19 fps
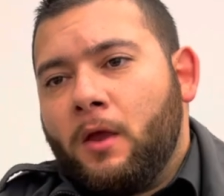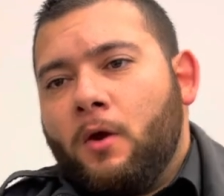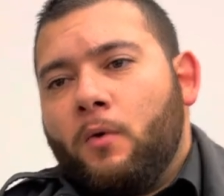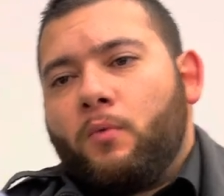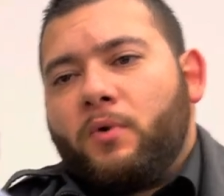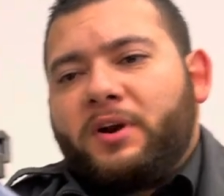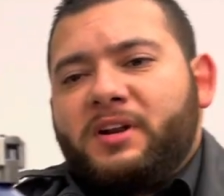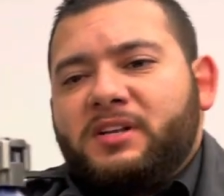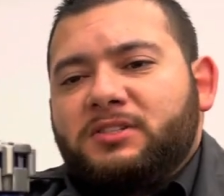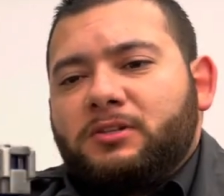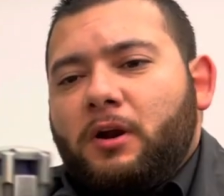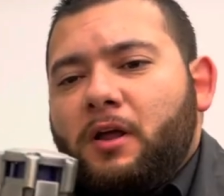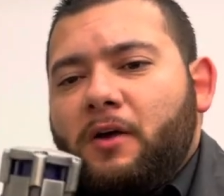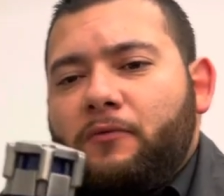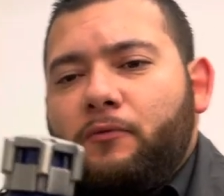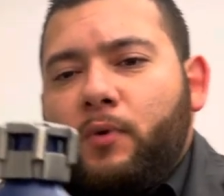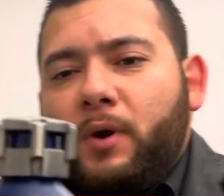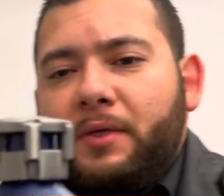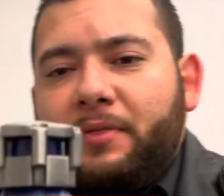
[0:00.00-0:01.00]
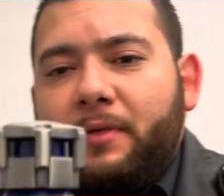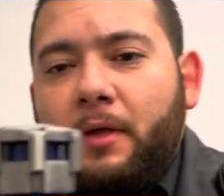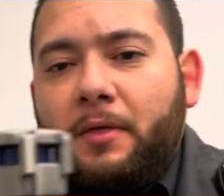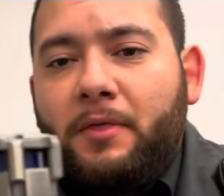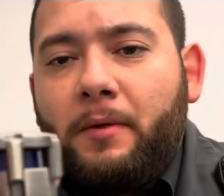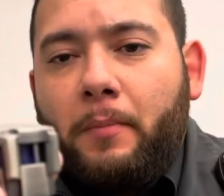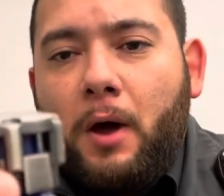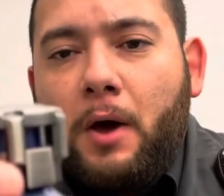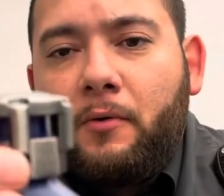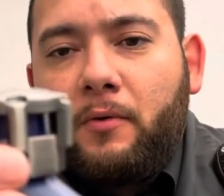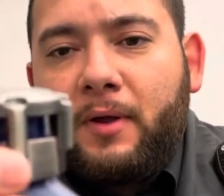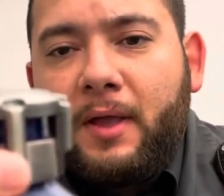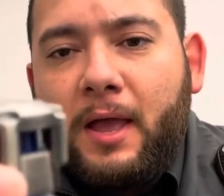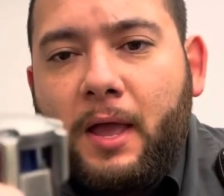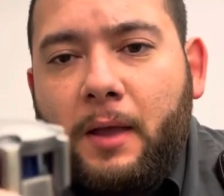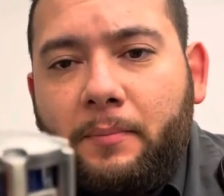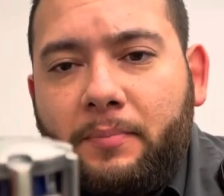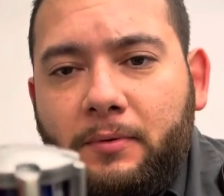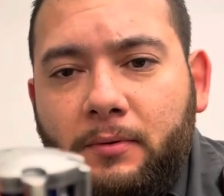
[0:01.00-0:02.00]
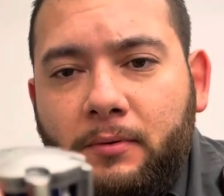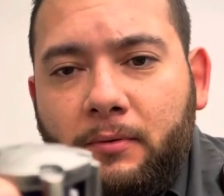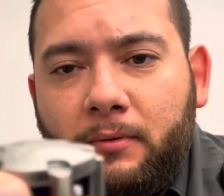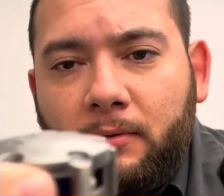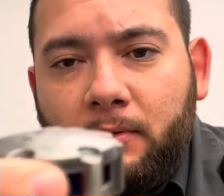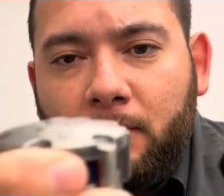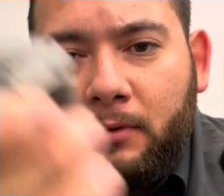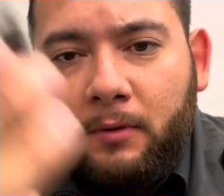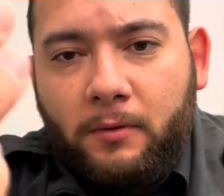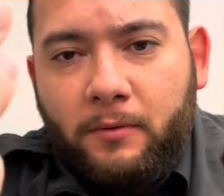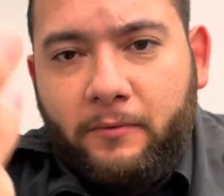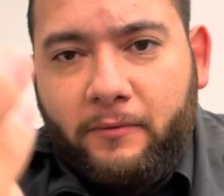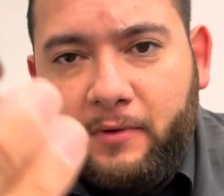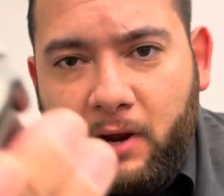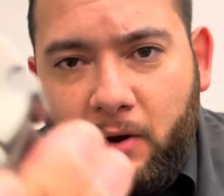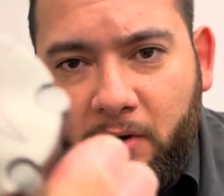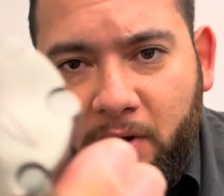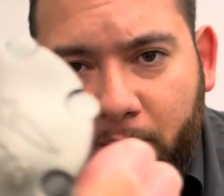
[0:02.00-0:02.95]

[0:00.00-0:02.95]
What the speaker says: We're gonna start off with the bottle cap. Very